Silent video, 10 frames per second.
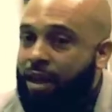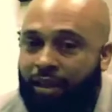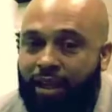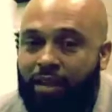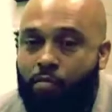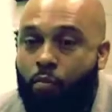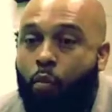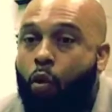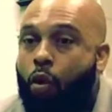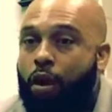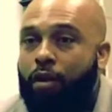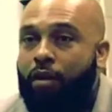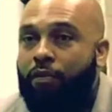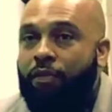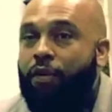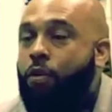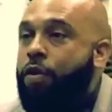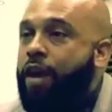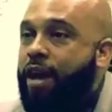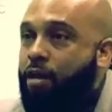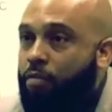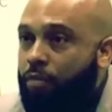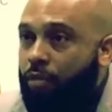that can more further help